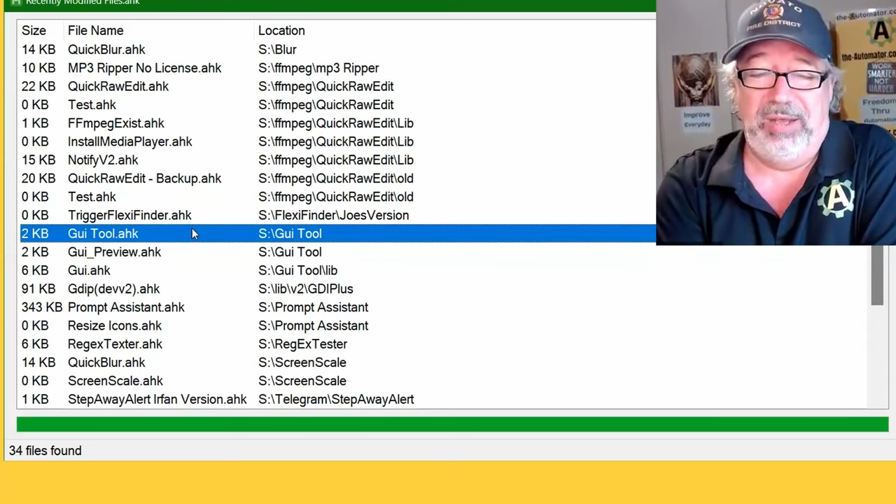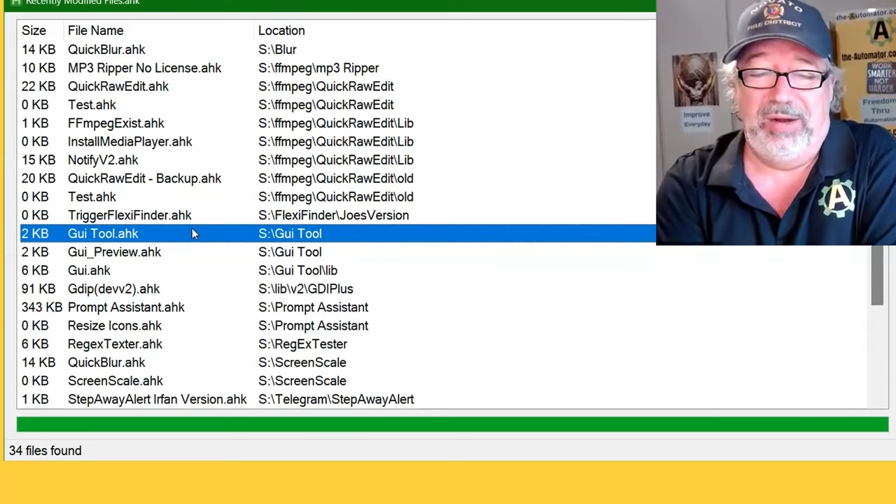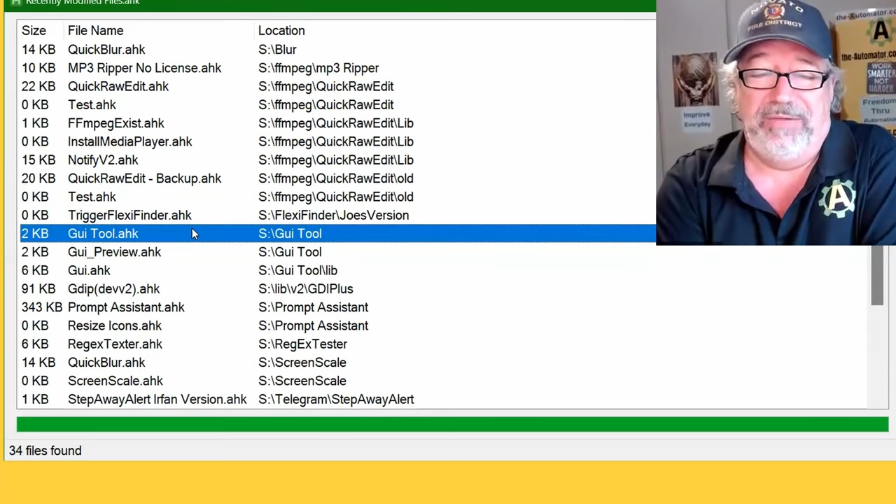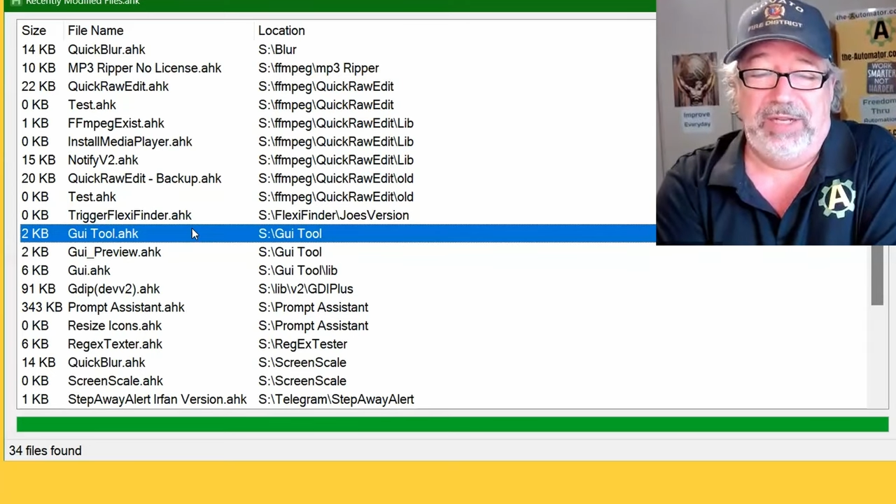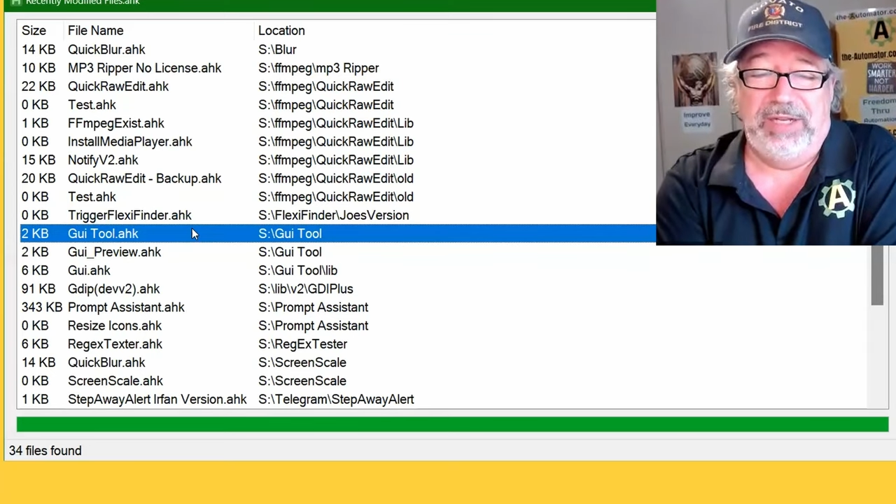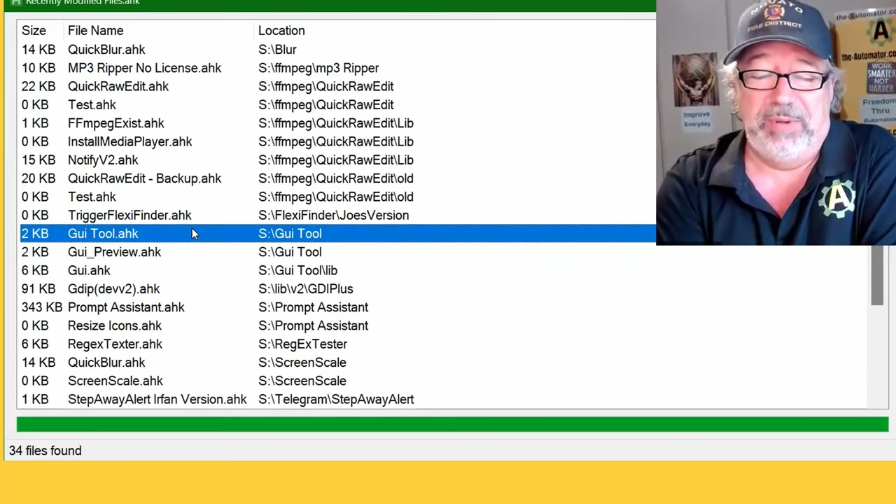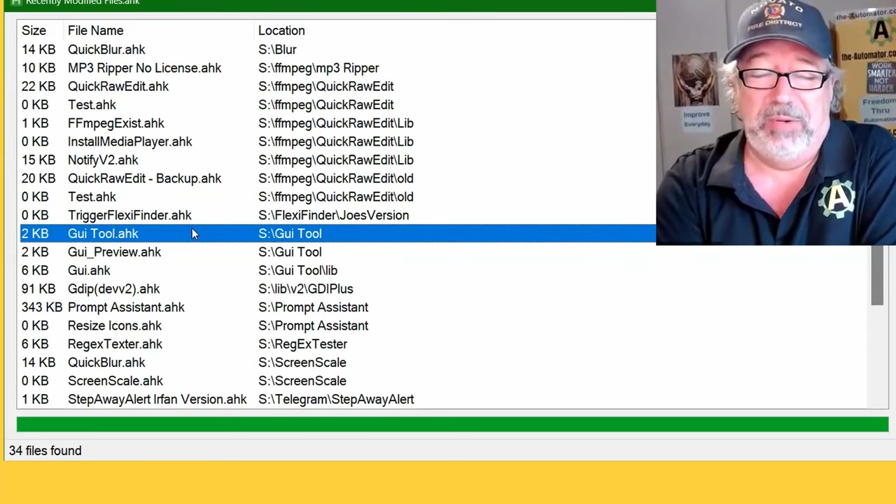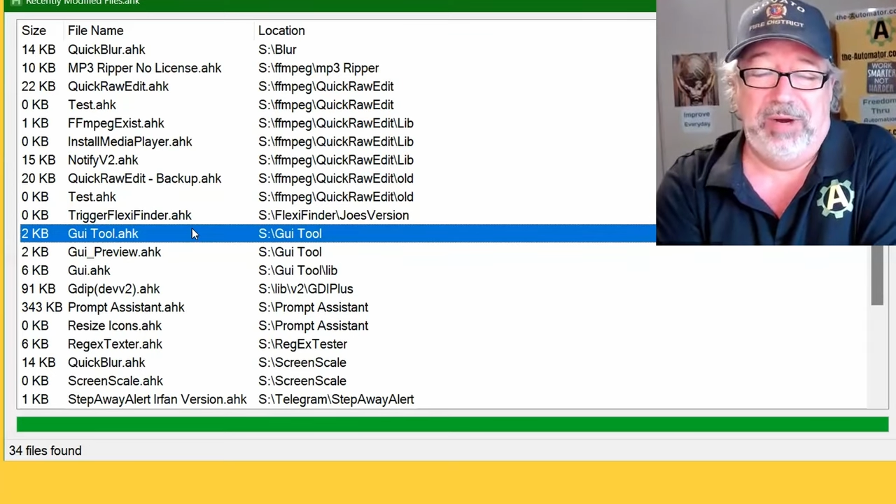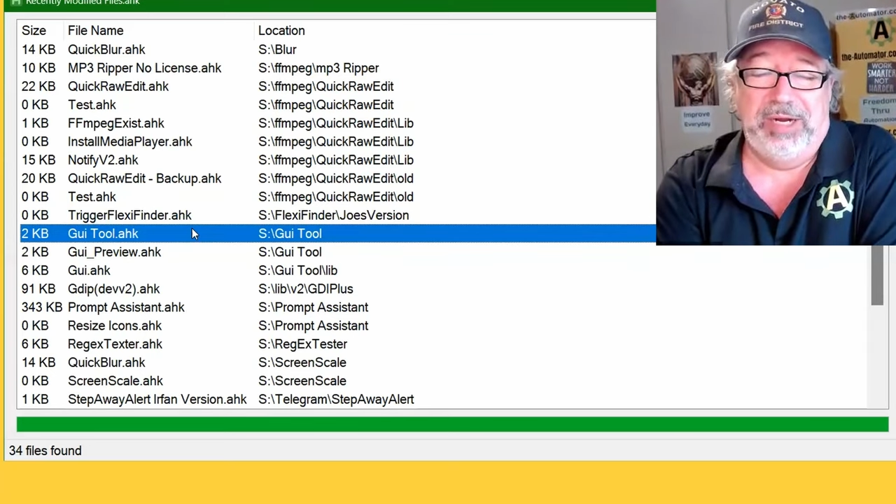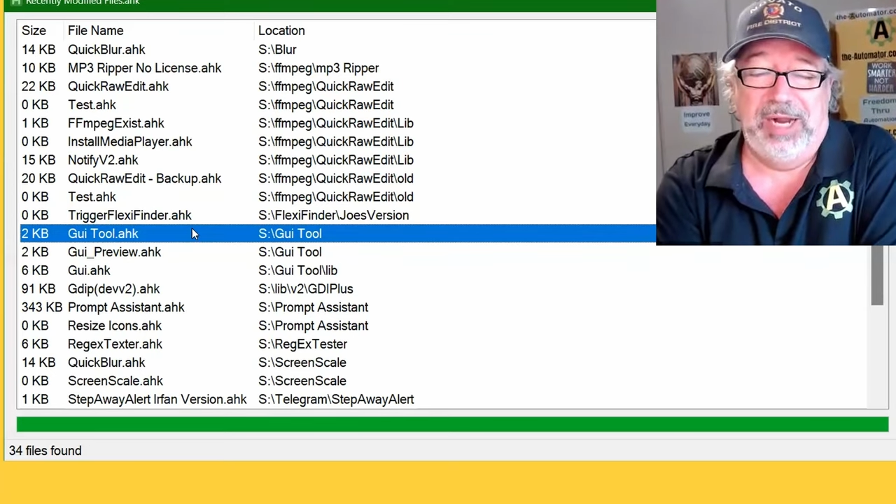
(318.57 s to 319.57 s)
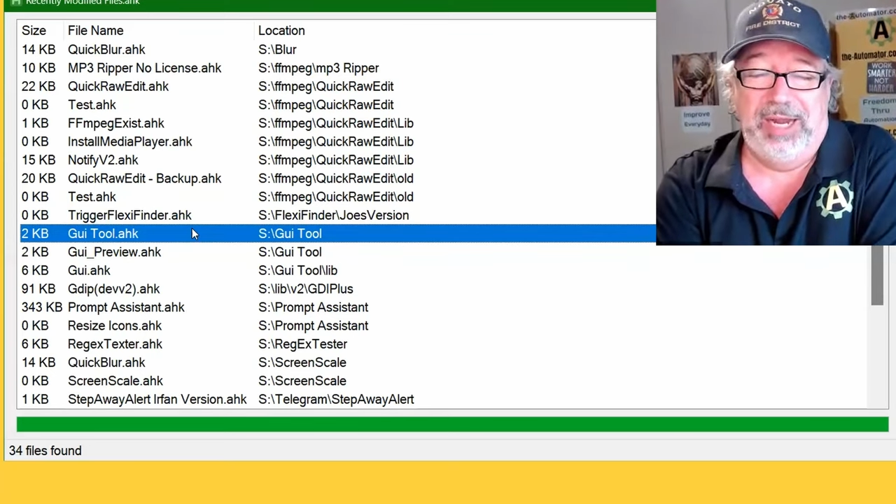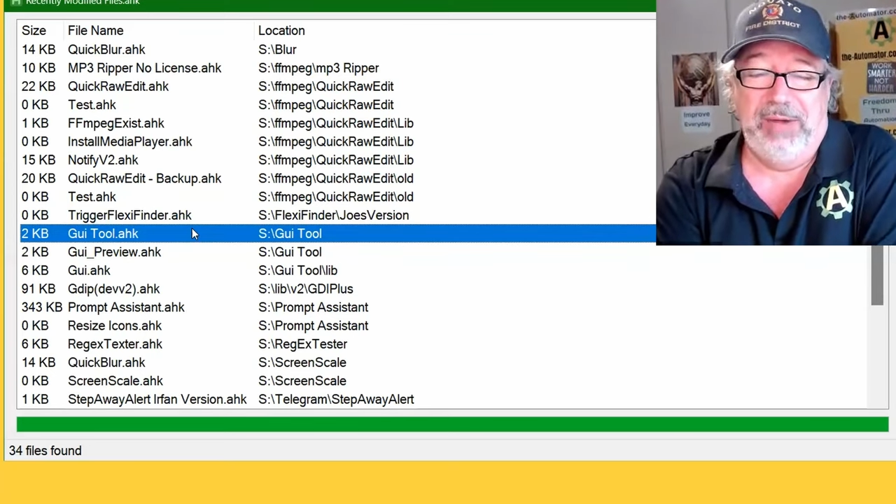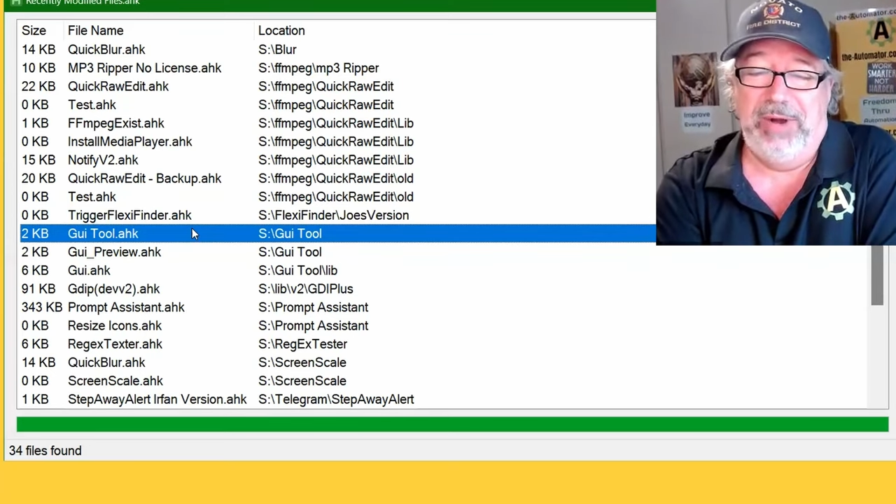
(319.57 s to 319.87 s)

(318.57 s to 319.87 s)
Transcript: Irfan's been working on it,